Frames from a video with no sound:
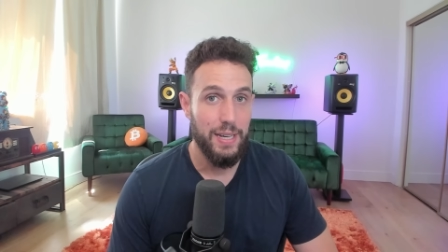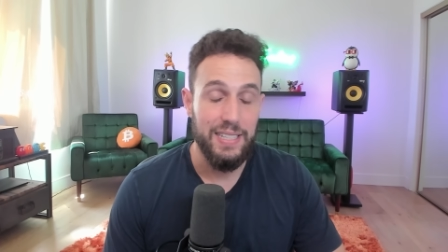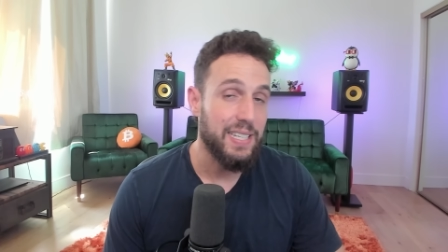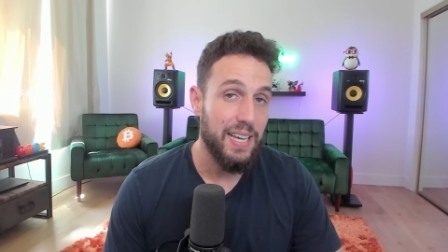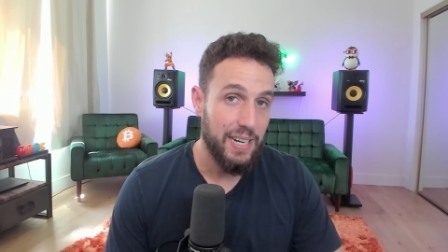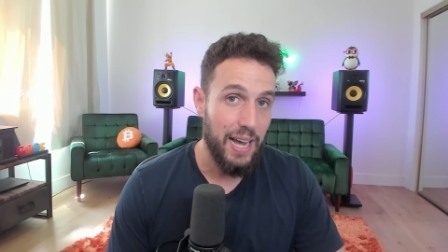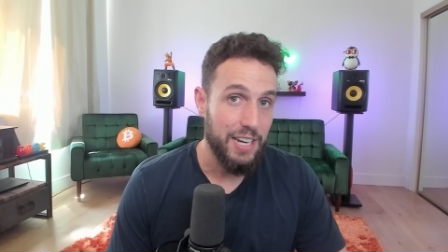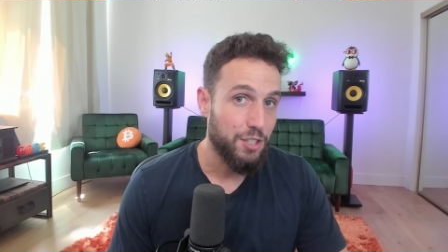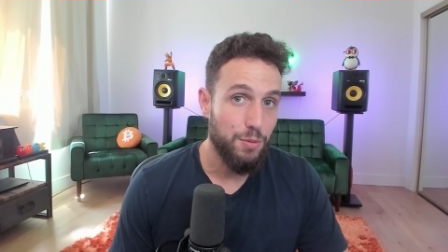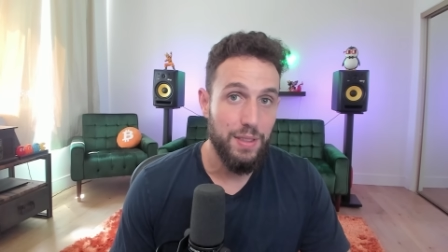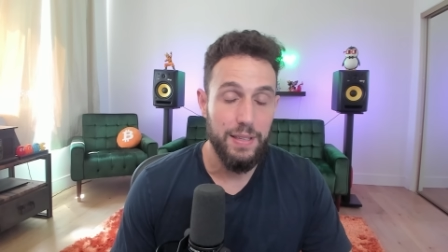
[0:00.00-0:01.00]
That said, I
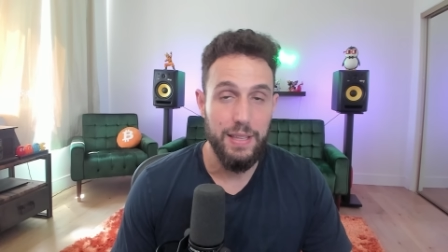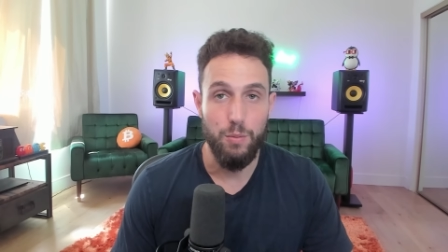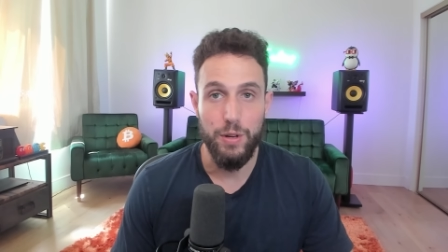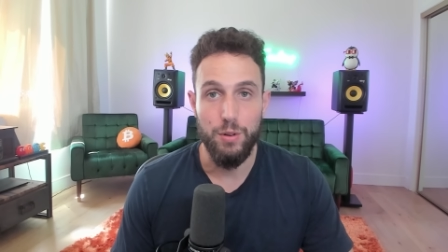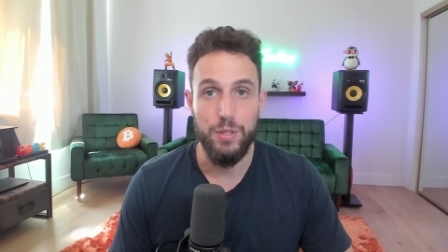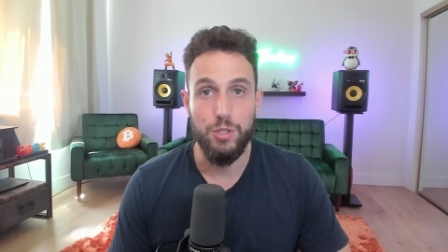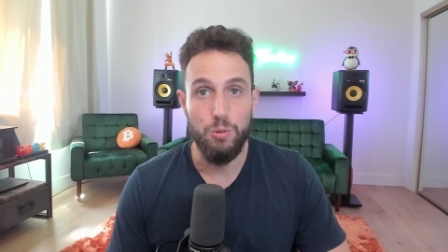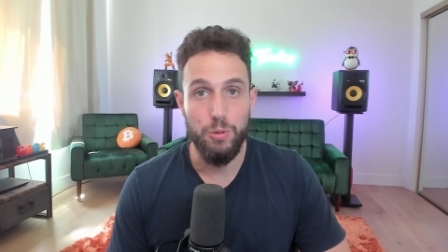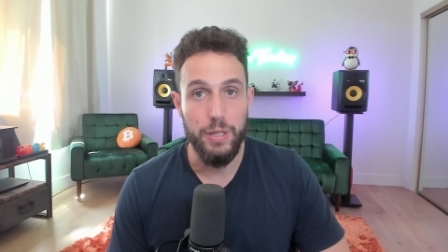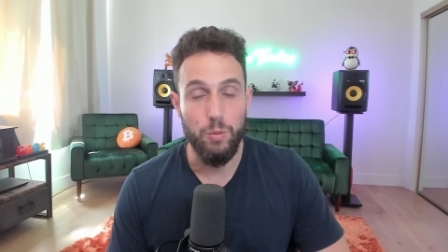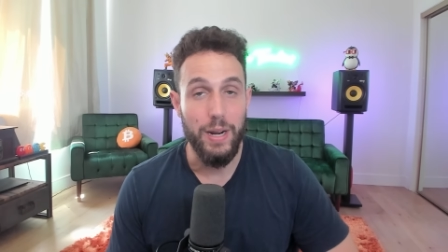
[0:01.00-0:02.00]
do think that we are
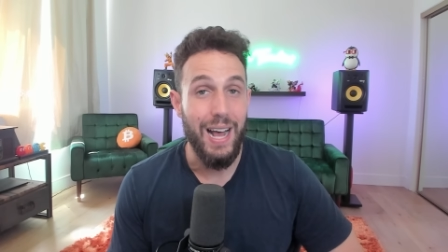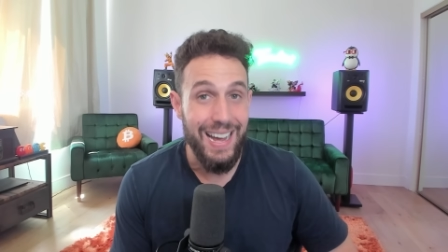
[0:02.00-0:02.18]
enduring what